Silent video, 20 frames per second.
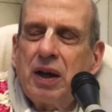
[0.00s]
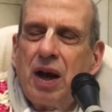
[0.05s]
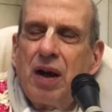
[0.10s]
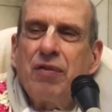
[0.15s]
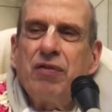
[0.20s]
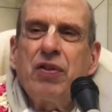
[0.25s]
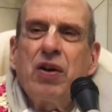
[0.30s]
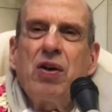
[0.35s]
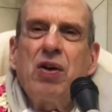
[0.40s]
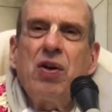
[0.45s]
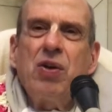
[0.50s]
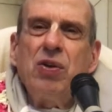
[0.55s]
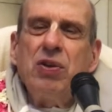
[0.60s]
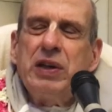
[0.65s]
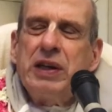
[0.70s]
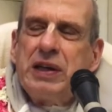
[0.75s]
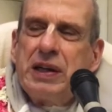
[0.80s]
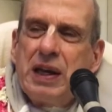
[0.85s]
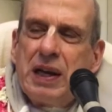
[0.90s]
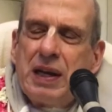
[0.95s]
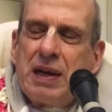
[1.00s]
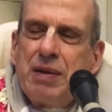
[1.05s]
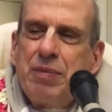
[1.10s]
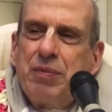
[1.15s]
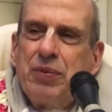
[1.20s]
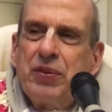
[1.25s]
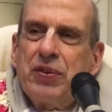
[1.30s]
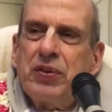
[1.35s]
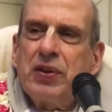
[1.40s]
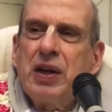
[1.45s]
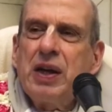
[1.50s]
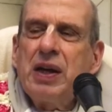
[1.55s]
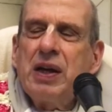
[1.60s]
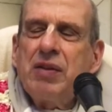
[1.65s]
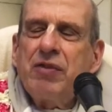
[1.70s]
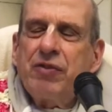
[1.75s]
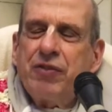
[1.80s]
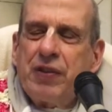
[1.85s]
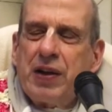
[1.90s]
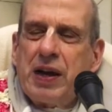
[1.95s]
of the holy names,
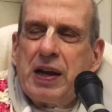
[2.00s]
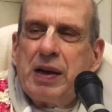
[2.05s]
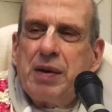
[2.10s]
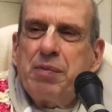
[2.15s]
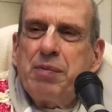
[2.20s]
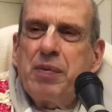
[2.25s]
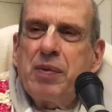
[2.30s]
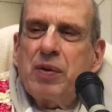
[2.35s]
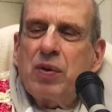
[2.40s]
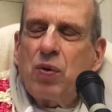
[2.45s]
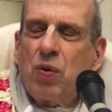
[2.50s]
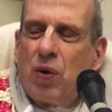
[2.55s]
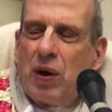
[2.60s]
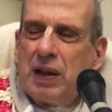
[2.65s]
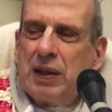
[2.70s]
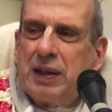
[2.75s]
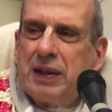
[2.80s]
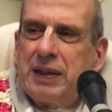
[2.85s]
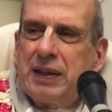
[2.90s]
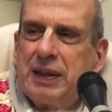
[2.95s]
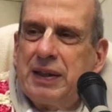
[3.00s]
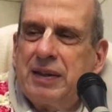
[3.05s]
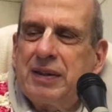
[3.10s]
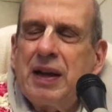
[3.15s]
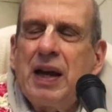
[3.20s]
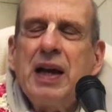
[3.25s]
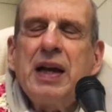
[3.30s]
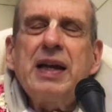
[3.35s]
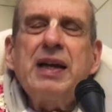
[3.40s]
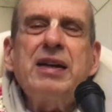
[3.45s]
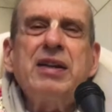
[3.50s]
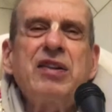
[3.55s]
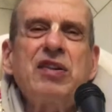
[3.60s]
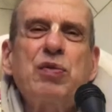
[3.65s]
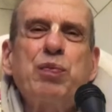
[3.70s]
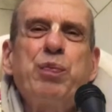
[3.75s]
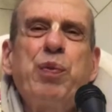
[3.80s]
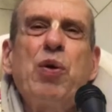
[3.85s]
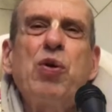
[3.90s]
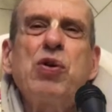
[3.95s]
fame, qualities. He
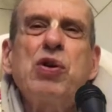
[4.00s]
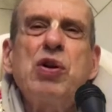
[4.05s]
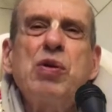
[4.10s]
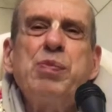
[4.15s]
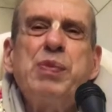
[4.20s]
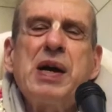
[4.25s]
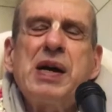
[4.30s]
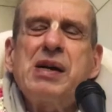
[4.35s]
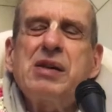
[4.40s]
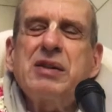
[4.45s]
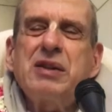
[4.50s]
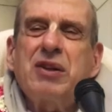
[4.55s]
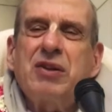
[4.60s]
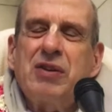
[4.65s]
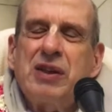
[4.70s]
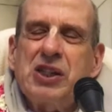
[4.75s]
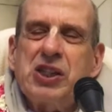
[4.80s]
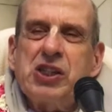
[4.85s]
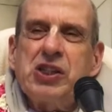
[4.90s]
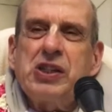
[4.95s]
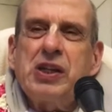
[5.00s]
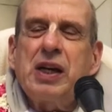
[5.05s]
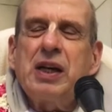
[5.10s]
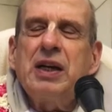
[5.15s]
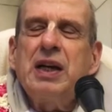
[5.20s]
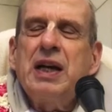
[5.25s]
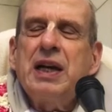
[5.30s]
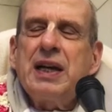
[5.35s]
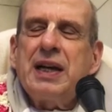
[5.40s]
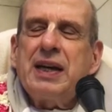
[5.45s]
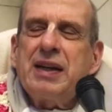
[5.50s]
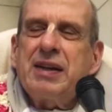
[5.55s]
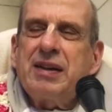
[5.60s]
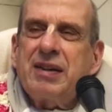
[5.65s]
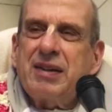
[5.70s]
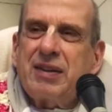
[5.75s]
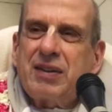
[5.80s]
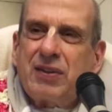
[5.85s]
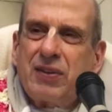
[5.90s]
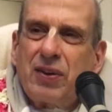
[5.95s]
spoke about Krishna. He
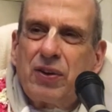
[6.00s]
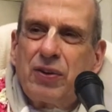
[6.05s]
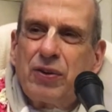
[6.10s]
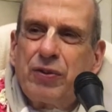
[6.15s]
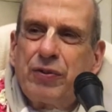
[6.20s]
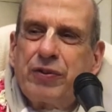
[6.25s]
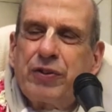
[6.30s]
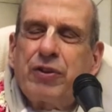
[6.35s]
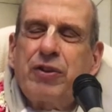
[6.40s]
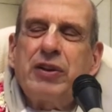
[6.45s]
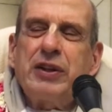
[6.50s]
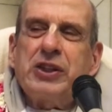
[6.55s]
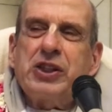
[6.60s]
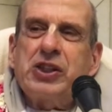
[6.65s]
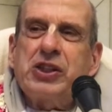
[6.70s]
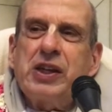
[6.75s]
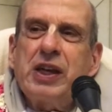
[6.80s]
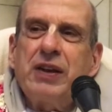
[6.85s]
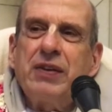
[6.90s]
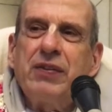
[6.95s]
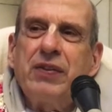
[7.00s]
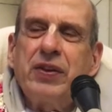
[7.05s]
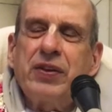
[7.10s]
served Krishna in